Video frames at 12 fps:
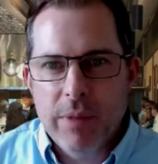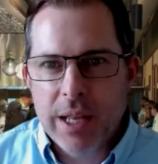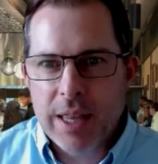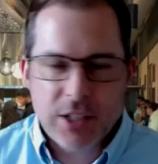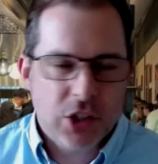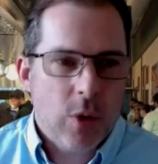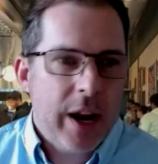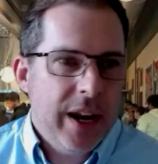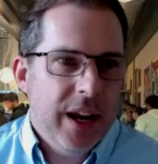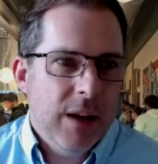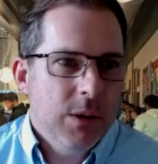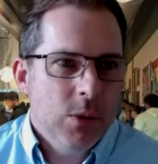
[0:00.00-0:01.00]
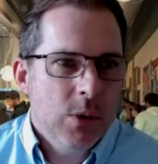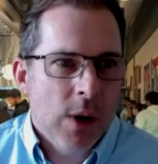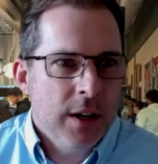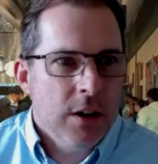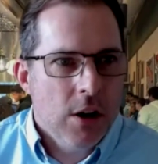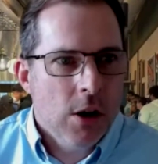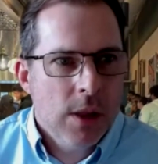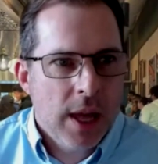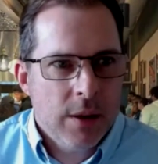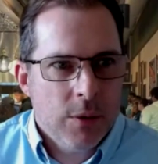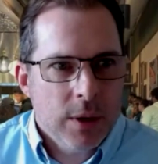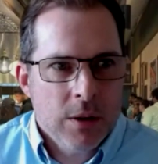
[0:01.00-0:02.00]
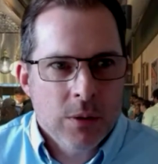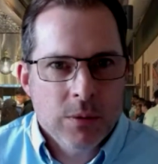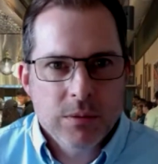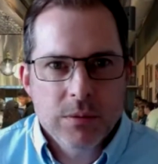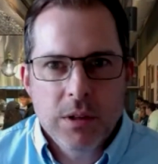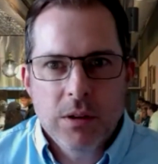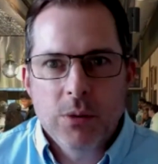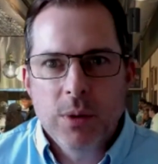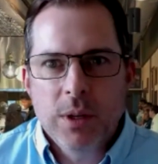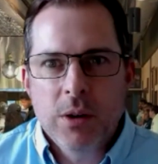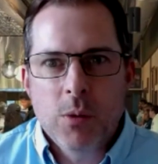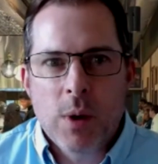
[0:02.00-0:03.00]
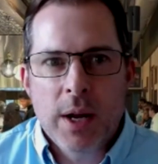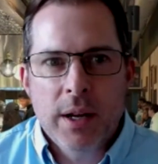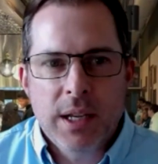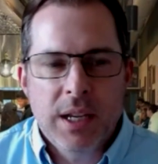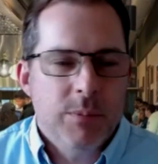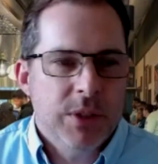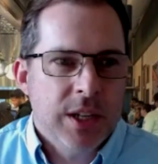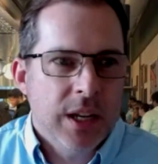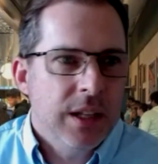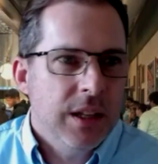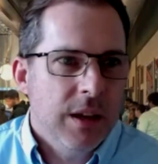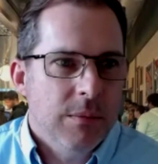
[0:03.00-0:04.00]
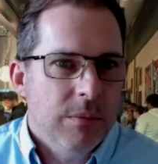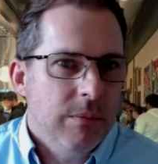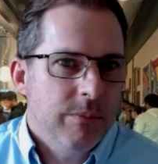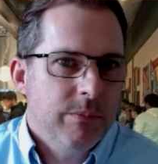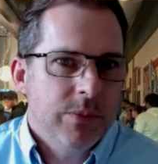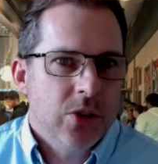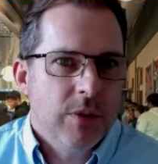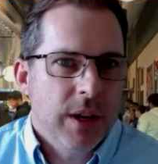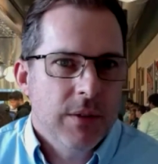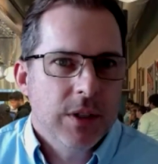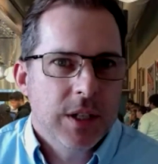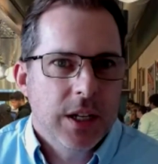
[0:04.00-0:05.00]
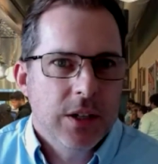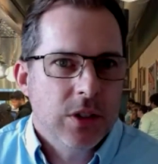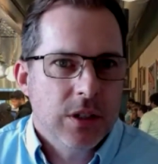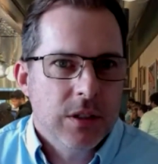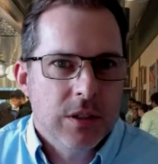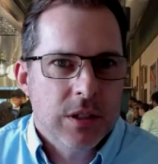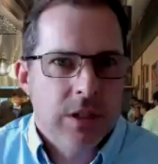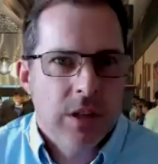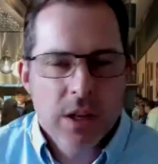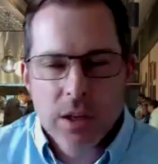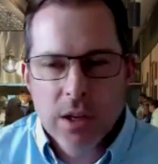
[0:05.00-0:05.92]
And that's great. I mean, we want to know that. We don't want to keep sending them survey invitations.